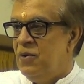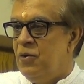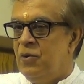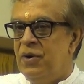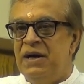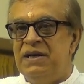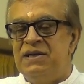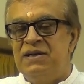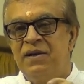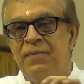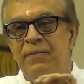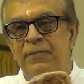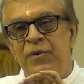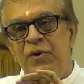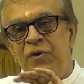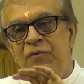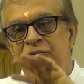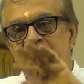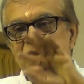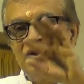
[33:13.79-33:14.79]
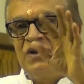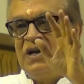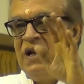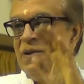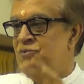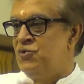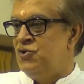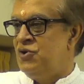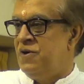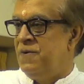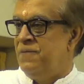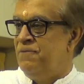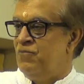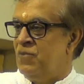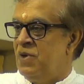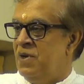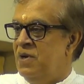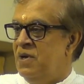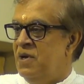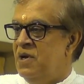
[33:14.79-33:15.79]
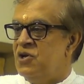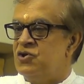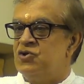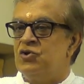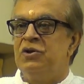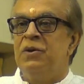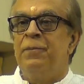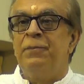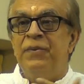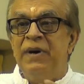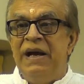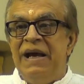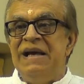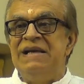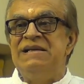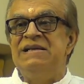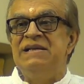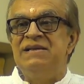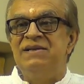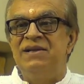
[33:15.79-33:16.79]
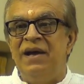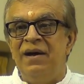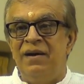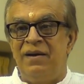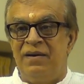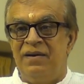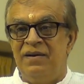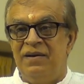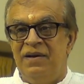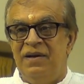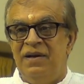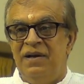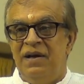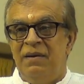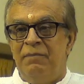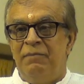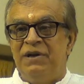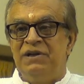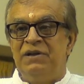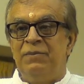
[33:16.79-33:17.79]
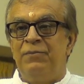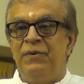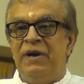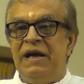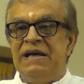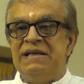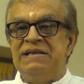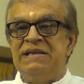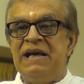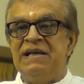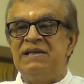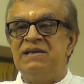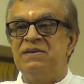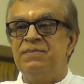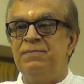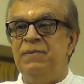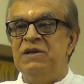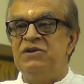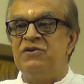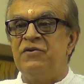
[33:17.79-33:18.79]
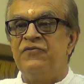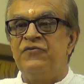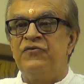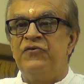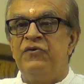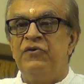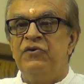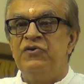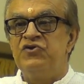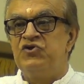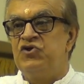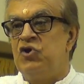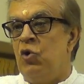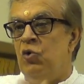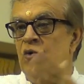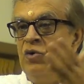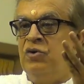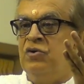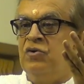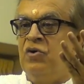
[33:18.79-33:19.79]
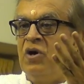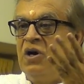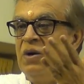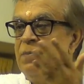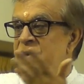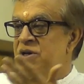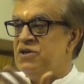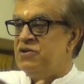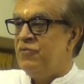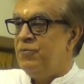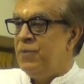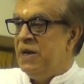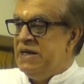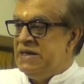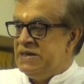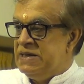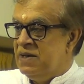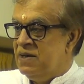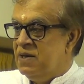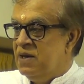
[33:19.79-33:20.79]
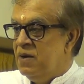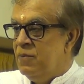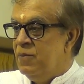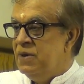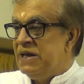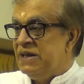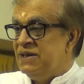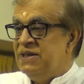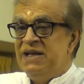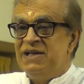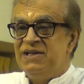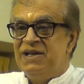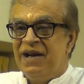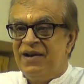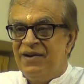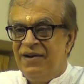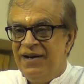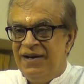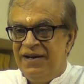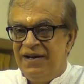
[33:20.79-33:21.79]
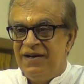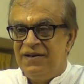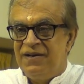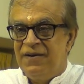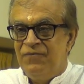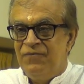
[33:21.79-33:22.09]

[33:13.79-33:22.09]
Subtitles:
Or it's a beautiful sculpture. So the praise is there, but the praise as a piece of stone or a piece of painting with nothing sacred in it.